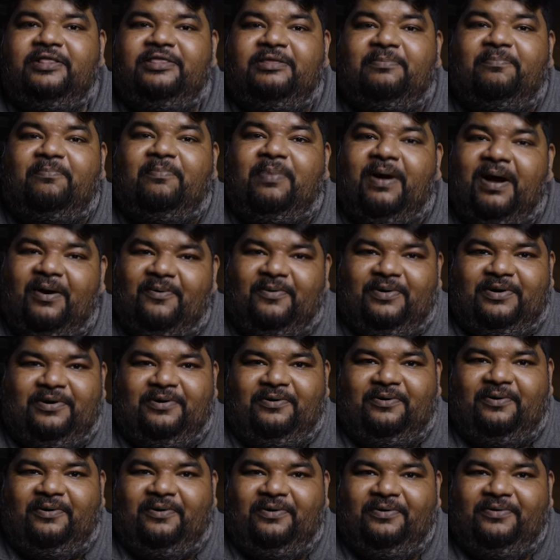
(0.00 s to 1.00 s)
the power
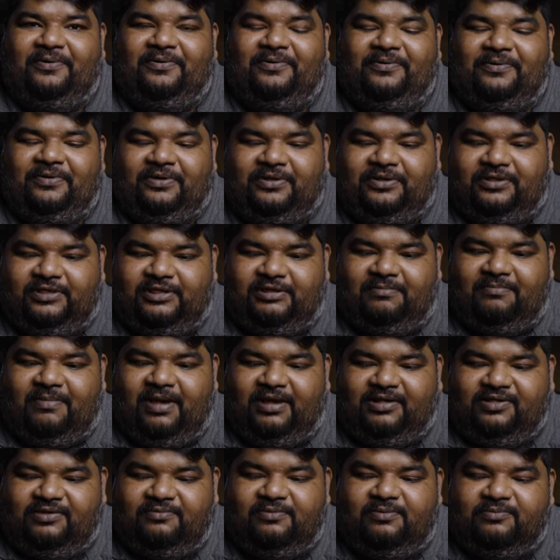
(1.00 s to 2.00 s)
draw, the
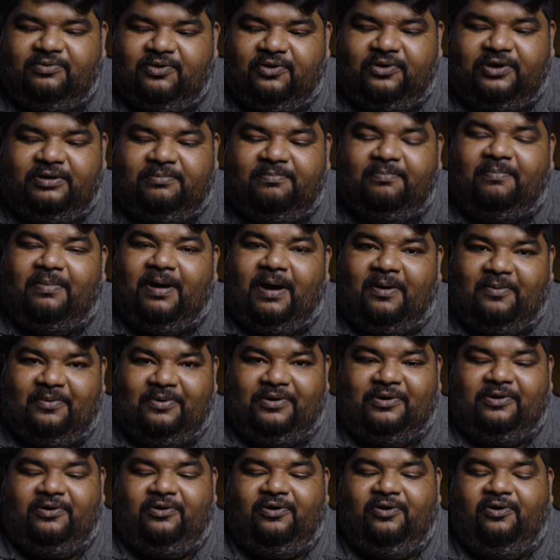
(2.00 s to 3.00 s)
maximum socket
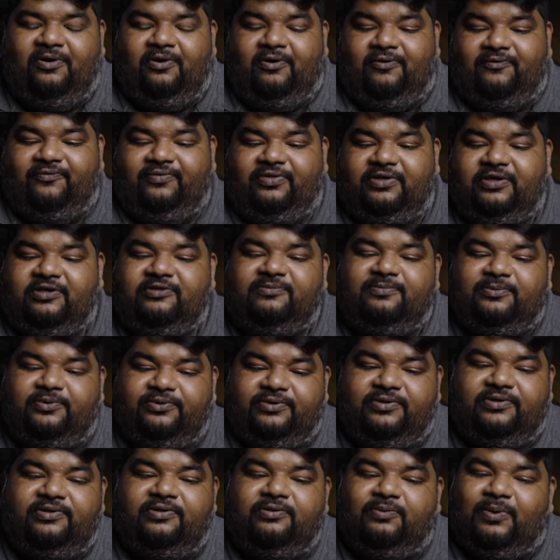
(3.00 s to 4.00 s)
power draw of these
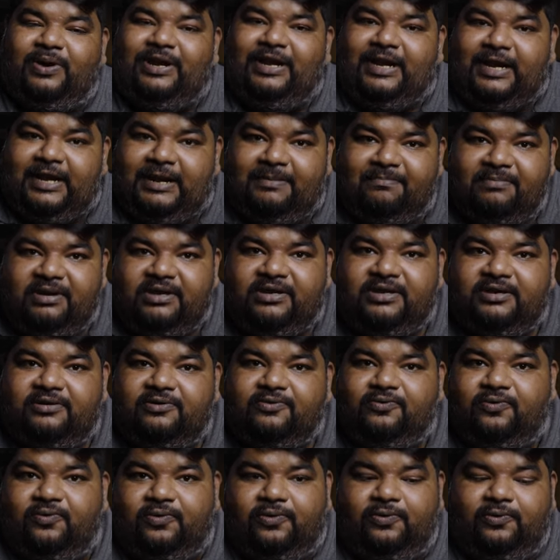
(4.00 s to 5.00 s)
processors when
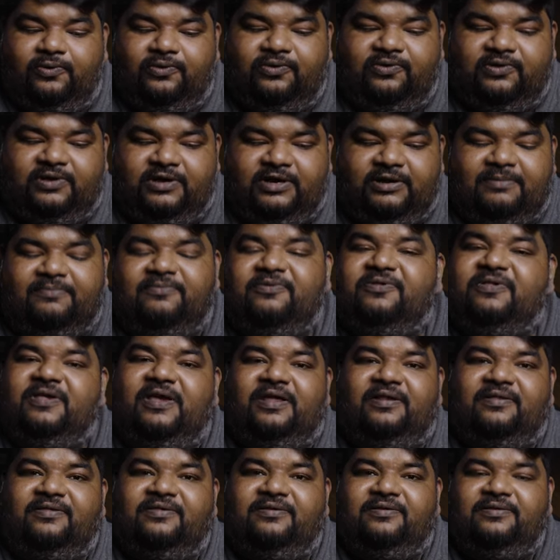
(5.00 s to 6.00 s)
limited to those
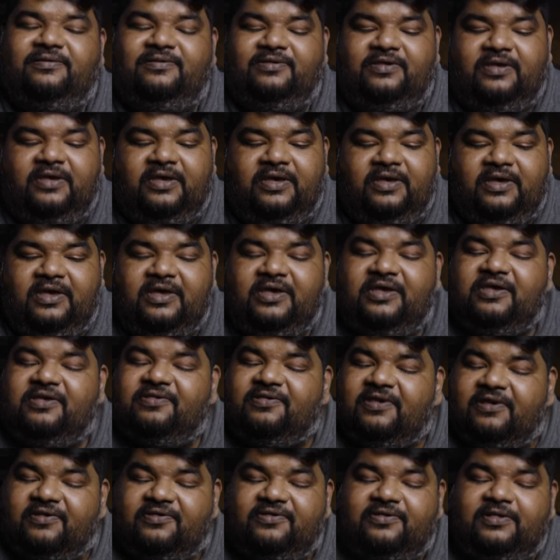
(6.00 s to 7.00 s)
circumstances
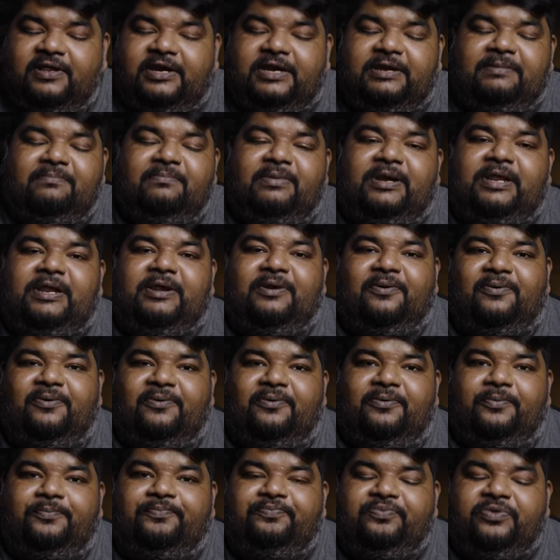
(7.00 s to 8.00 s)
is extremely
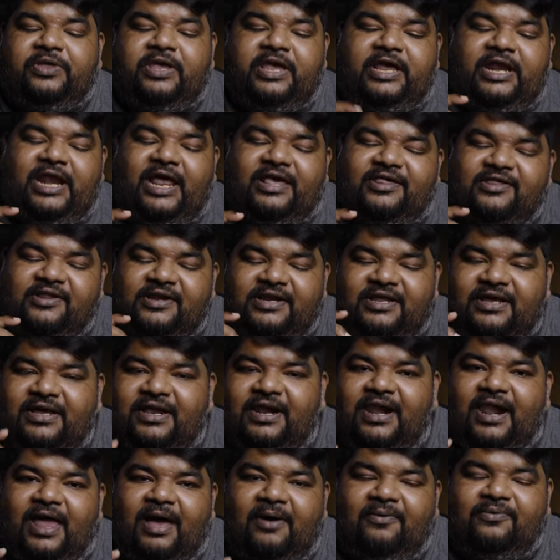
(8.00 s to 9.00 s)
low. It actually
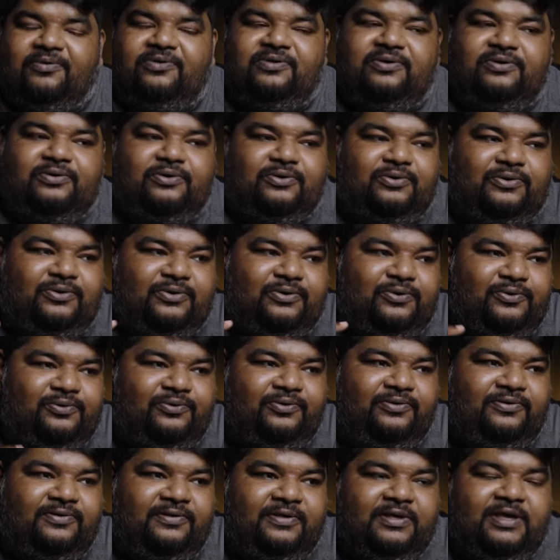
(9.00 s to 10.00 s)
allows you to
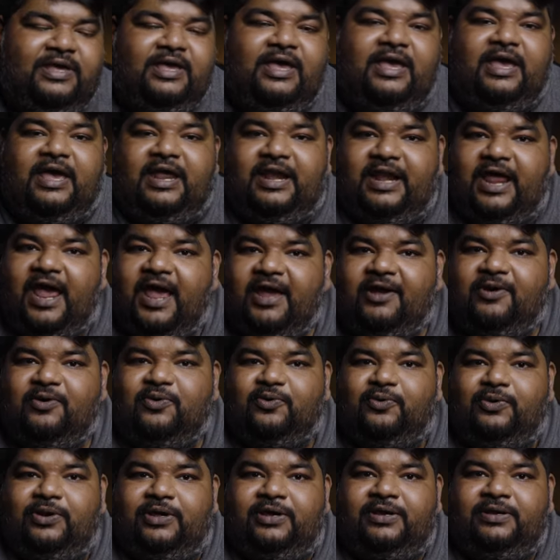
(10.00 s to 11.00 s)
use an air
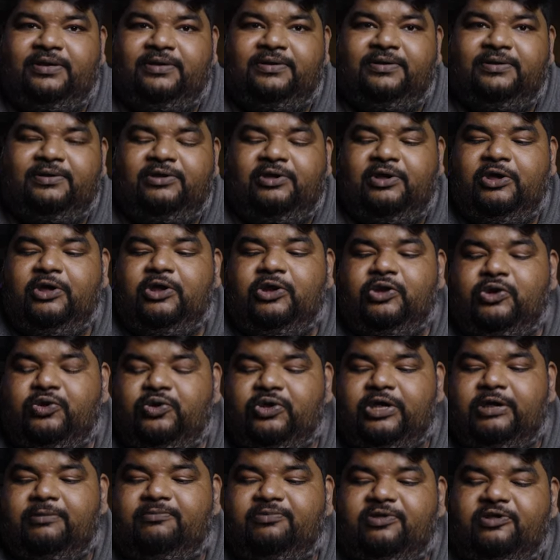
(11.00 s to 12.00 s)
cooler
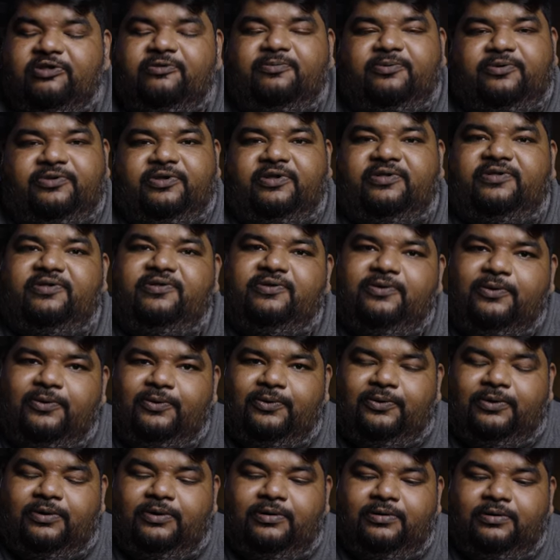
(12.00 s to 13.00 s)
to keep these processors
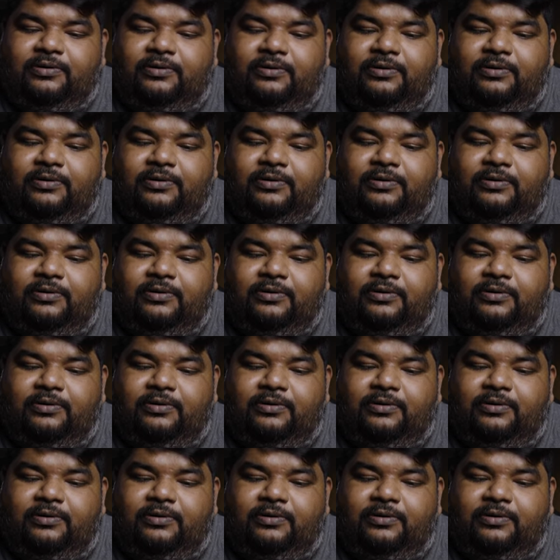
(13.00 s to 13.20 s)
cold.